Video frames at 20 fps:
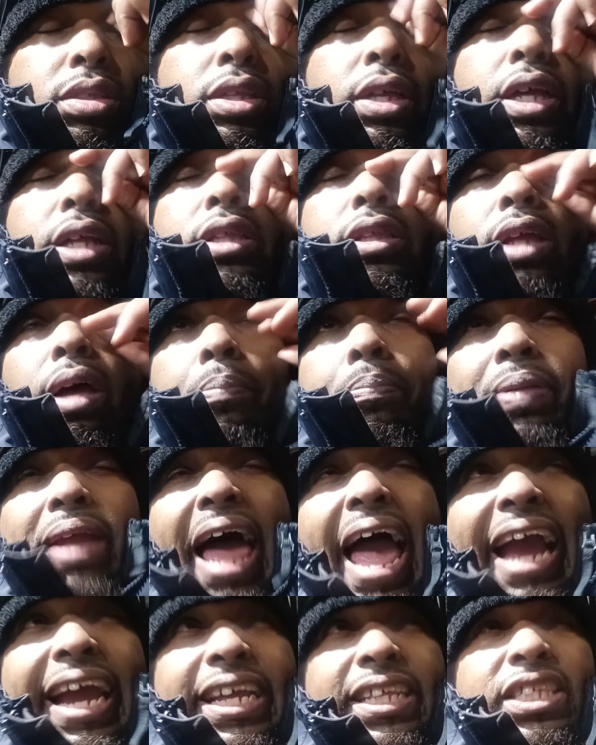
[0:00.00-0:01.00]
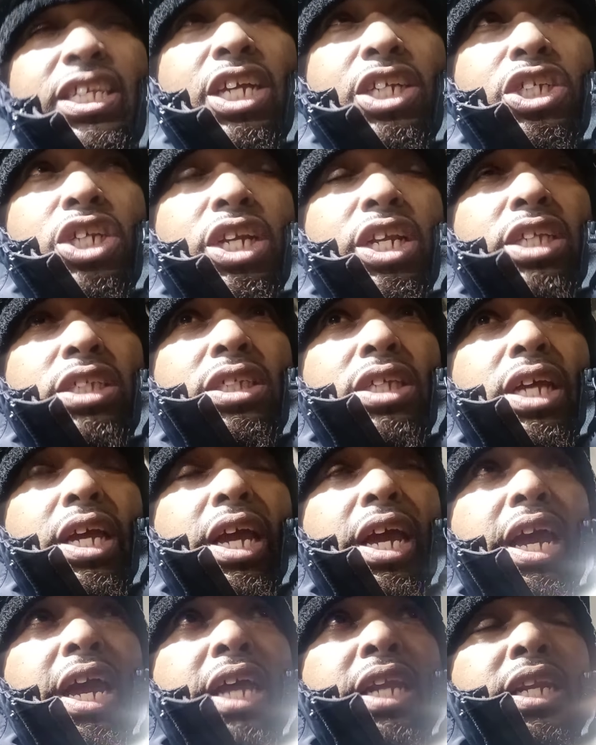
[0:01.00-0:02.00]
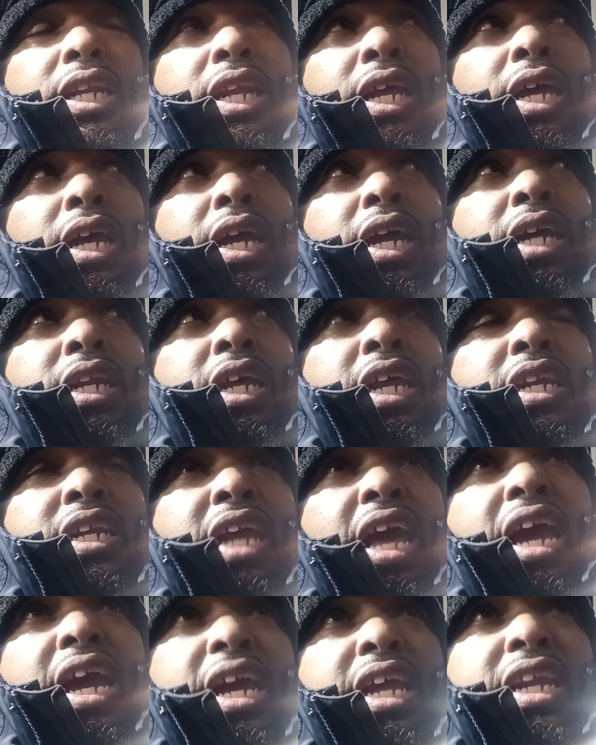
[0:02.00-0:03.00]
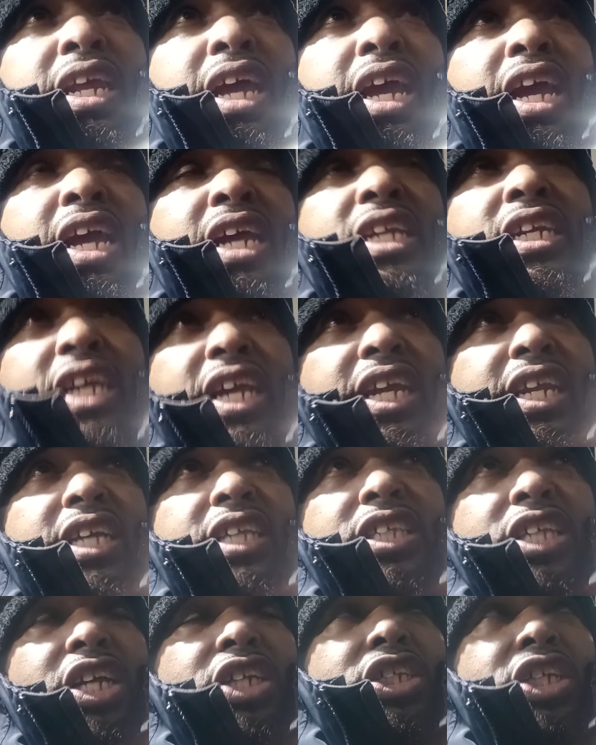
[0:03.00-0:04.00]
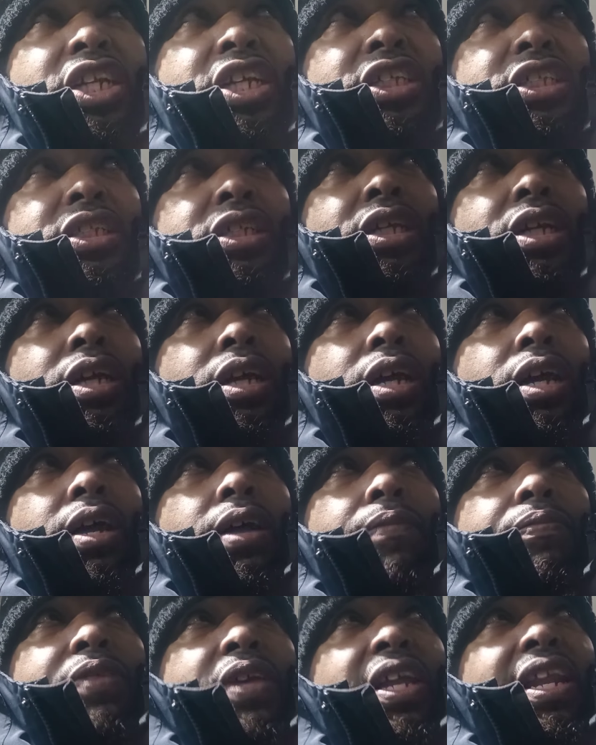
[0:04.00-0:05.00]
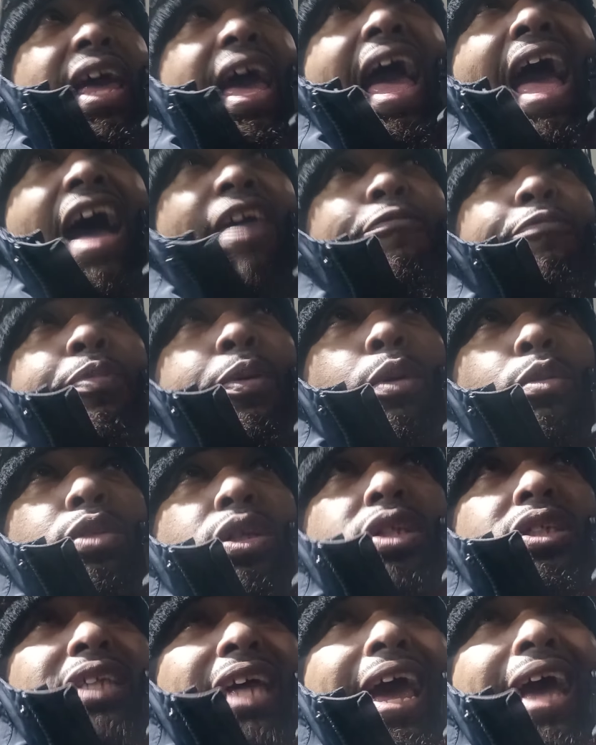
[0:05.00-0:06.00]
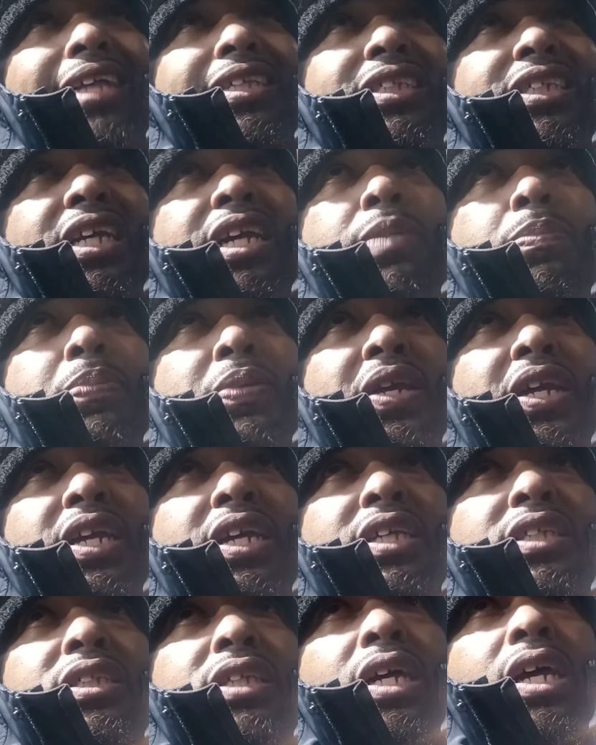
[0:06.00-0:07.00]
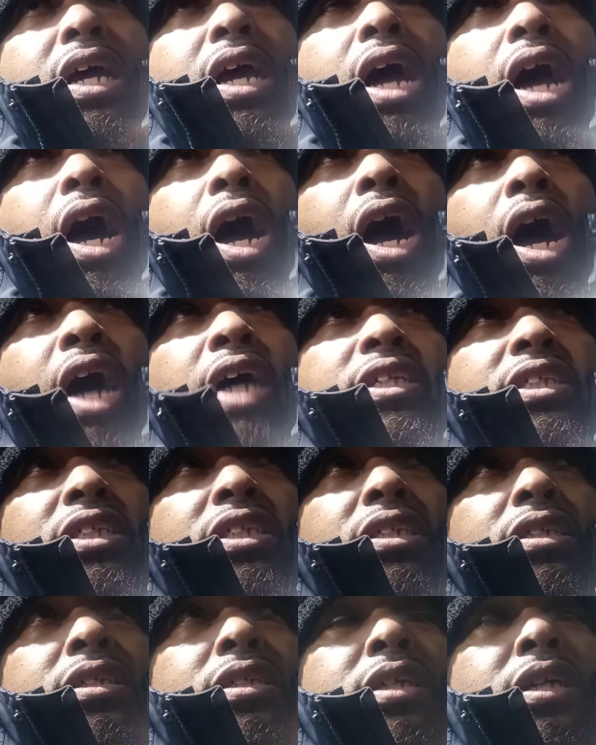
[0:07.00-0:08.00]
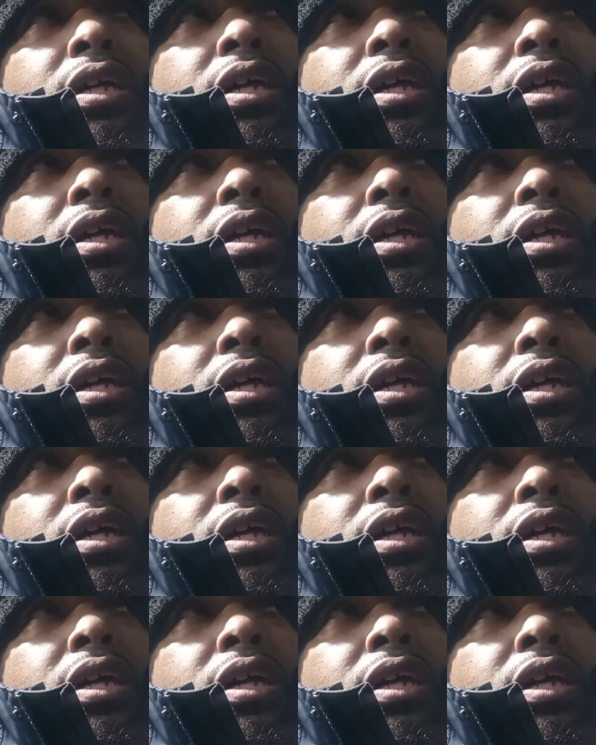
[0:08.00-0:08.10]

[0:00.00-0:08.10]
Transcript: Then the black indigenous and the, and the and the Indian indigenous didn't have buildings. They had teepees, huts.